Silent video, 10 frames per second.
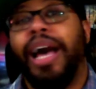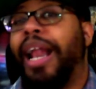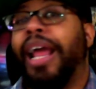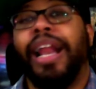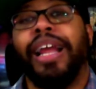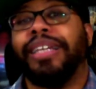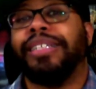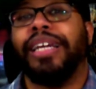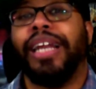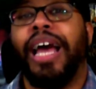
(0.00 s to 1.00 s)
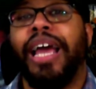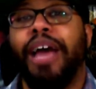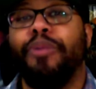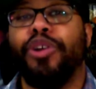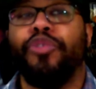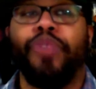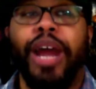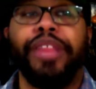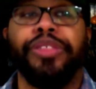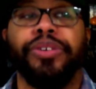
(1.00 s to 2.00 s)
I, like I said, I, I would have
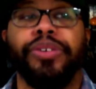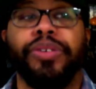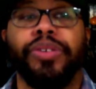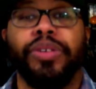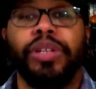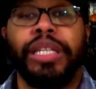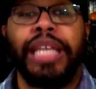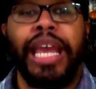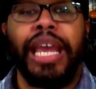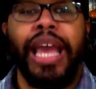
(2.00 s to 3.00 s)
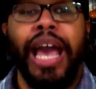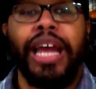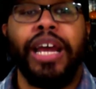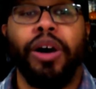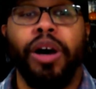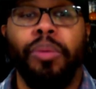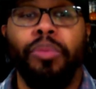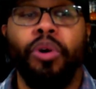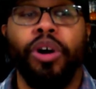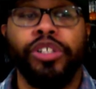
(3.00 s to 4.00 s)
rather they had a, a,
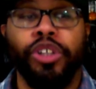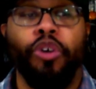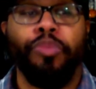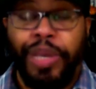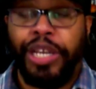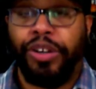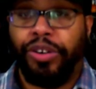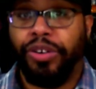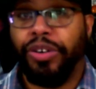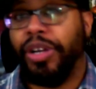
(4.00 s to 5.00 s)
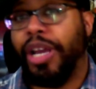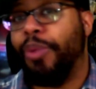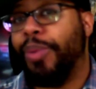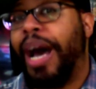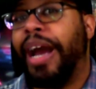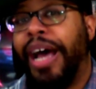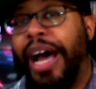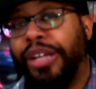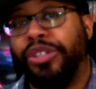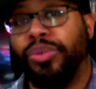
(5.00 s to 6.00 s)
more adult Peter and we're out of
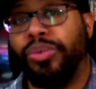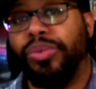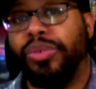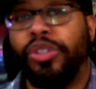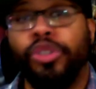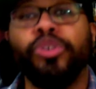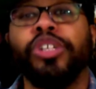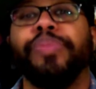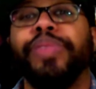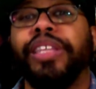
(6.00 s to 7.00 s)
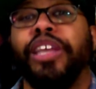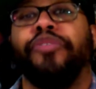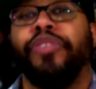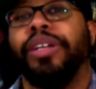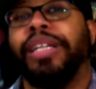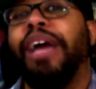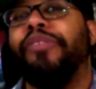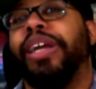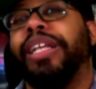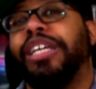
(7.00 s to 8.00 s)
high school. Do something different. That
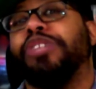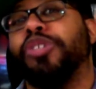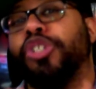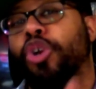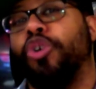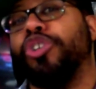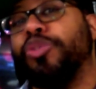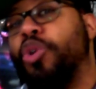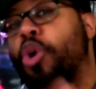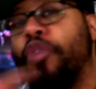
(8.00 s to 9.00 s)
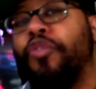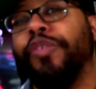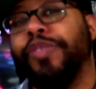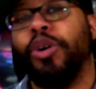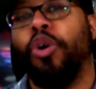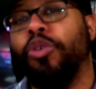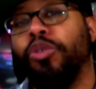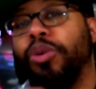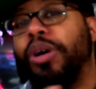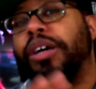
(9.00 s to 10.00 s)
right there is what turns me off of the
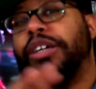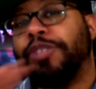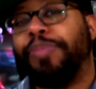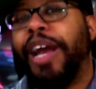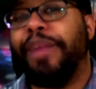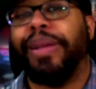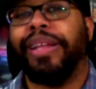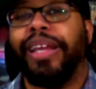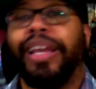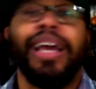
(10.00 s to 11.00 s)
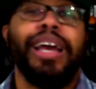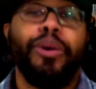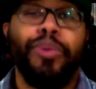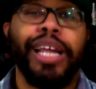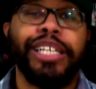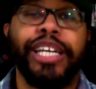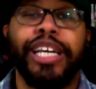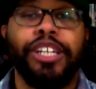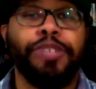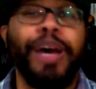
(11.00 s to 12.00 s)
whole Spider-Man thing. What I check
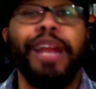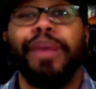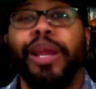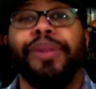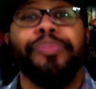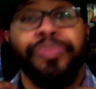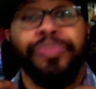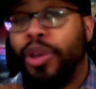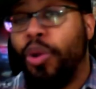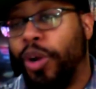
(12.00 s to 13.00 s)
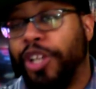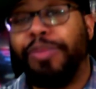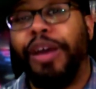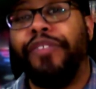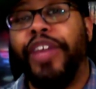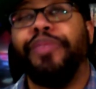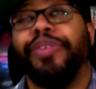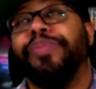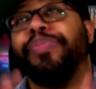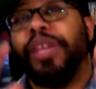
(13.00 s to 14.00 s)
out Spider-Man was my
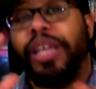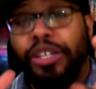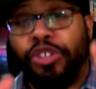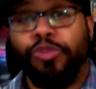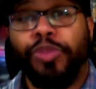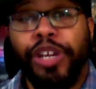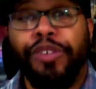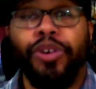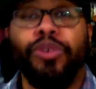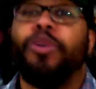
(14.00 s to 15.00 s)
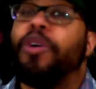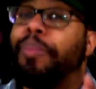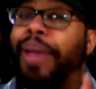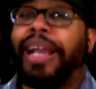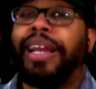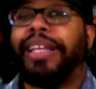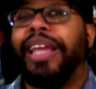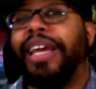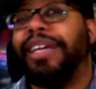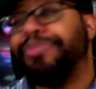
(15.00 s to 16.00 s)
favorite superhero back in the
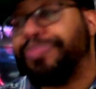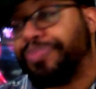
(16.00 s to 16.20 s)
day.